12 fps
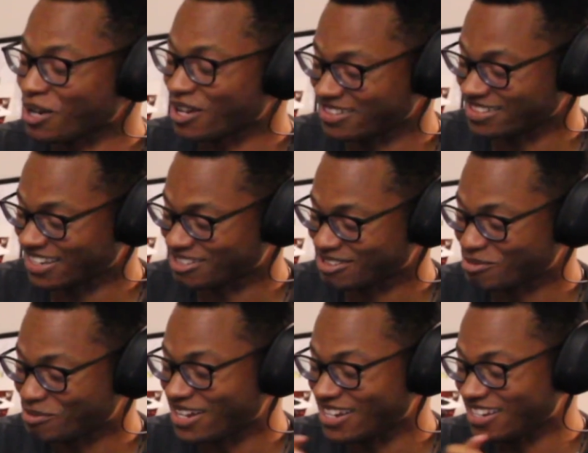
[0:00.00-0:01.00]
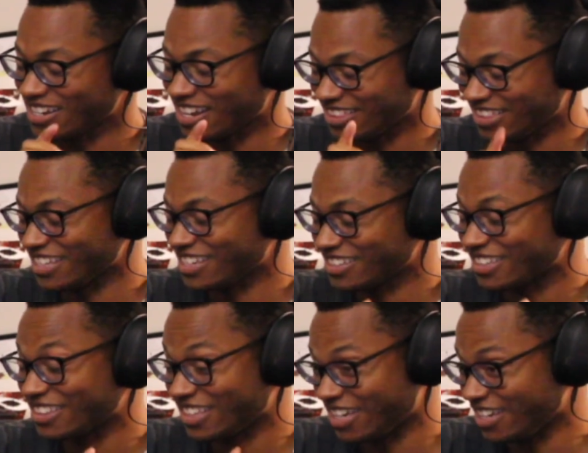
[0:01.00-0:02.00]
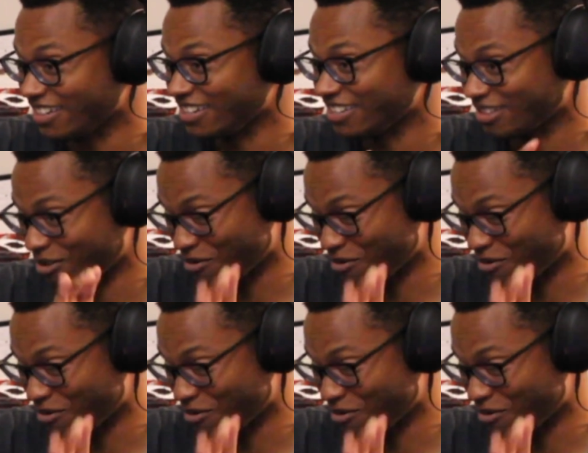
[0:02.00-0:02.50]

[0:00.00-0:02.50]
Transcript: context to why I think that